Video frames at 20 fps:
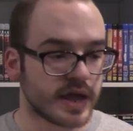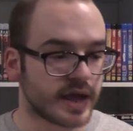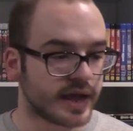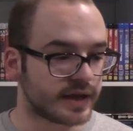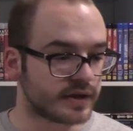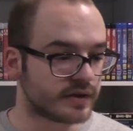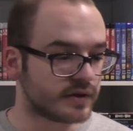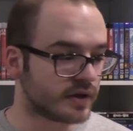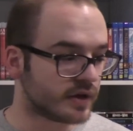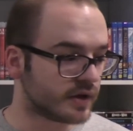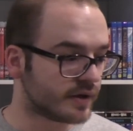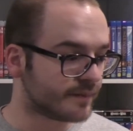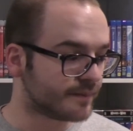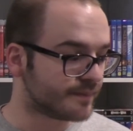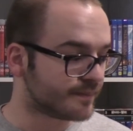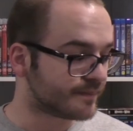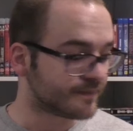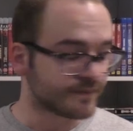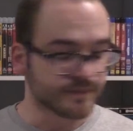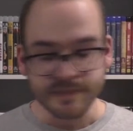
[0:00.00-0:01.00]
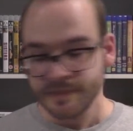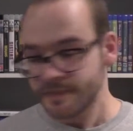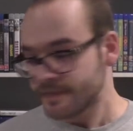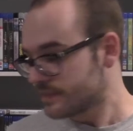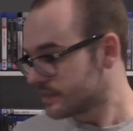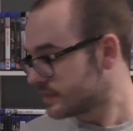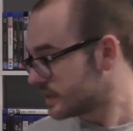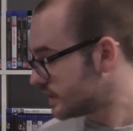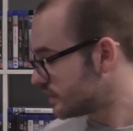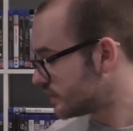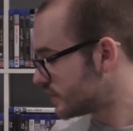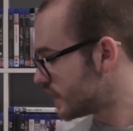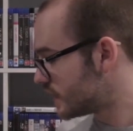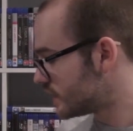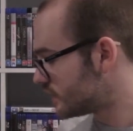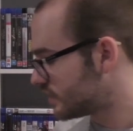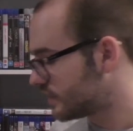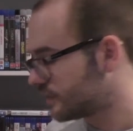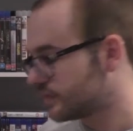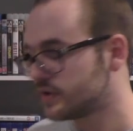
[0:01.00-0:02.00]
And this is the
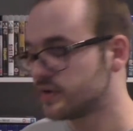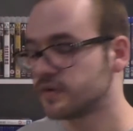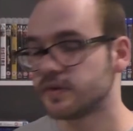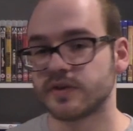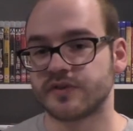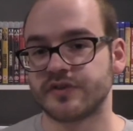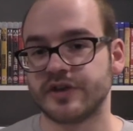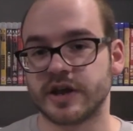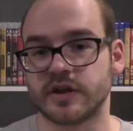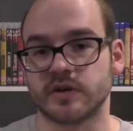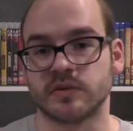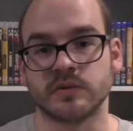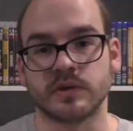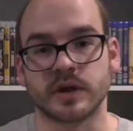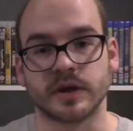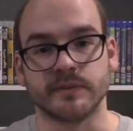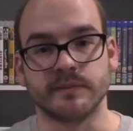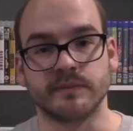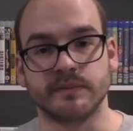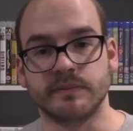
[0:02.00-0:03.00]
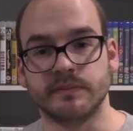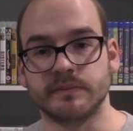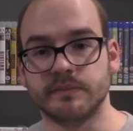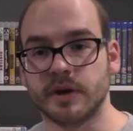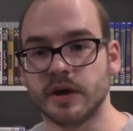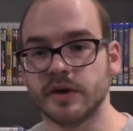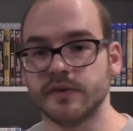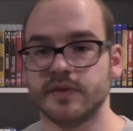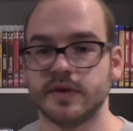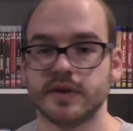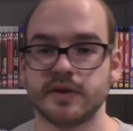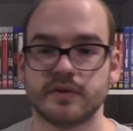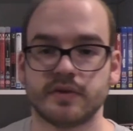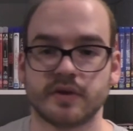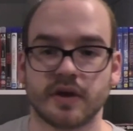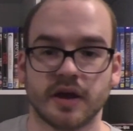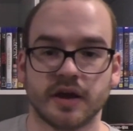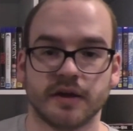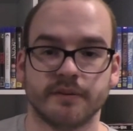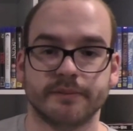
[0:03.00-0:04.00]
kind of stuff I do on this channel. I buy things,
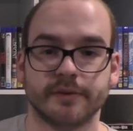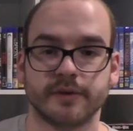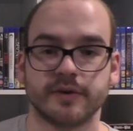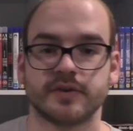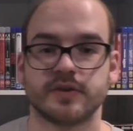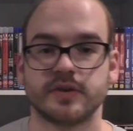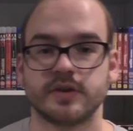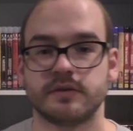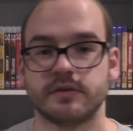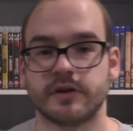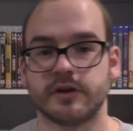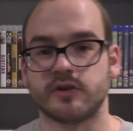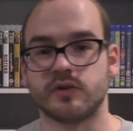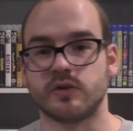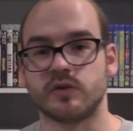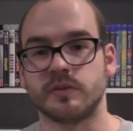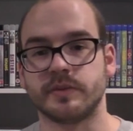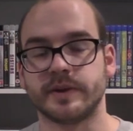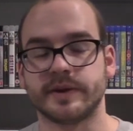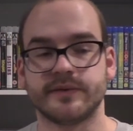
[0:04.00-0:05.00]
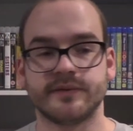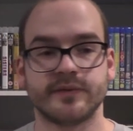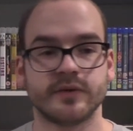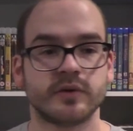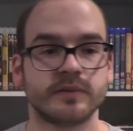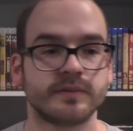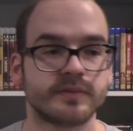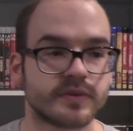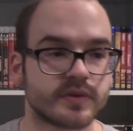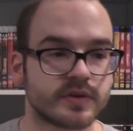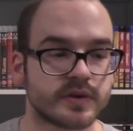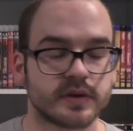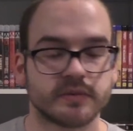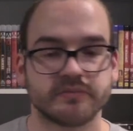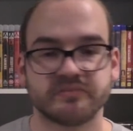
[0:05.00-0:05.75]
I unbox it, I talk about films.